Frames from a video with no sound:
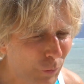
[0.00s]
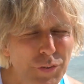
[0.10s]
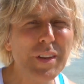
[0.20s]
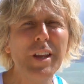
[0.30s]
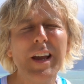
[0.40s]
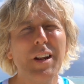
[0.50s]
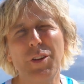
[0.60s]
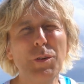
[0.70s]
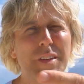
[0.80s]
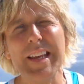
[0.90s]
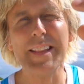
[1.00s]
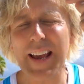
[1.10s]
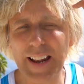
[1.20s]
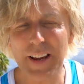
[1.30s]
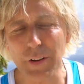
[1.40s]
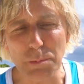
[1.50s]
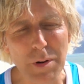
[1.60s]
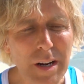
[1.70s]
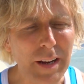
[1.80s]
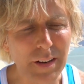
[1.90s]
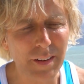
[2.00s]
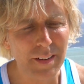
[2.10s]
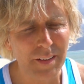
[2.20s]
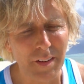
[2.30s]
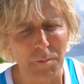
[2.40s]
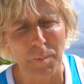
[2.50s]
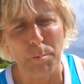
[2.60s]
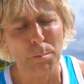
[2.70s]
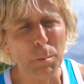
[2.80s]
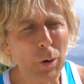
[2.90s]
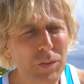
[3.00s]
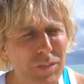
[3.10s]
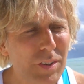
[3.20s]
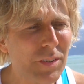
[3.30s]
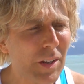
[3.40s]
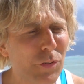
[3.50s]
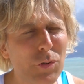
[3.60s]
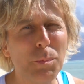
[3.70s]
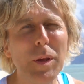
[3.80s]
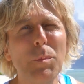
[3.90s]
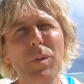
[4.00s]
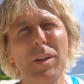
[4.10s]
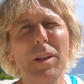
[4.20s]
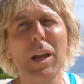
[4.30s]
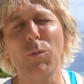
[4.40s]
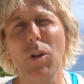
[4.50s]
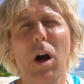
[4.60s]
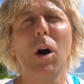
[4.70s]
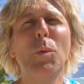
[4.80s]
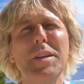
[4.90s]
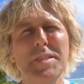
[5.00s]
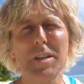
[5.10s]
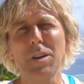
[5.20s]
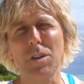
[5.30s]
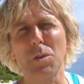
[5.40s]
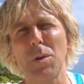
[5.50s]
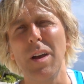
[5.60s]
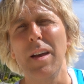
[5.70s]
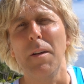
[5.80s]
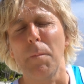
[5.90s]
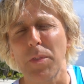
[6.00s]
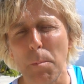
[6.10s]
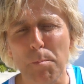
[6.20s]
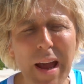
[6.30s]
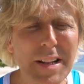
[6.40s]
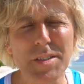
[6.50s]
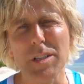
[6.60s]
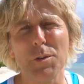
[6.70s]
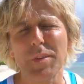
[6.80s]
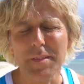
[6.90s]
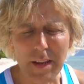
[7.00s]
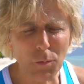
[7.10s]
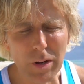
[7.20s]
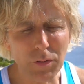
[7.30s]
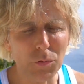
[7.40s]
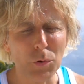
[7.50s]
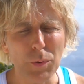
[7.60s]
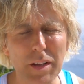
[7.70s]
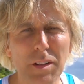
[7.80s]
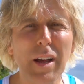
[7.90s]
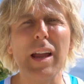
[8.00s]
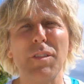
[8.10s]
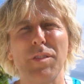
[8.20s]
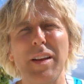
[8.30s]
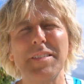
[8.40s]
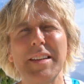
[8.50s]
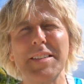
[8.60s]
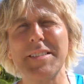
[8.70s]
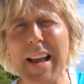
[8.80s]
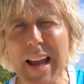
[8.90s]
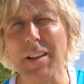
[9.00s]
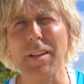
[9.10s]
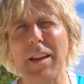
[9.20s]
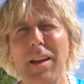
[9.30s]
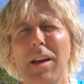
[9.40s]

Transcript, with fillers: First thing you got to do is get that out of your mind. Most successful people in life will always tell you the bad stuff that they went through in life is exactly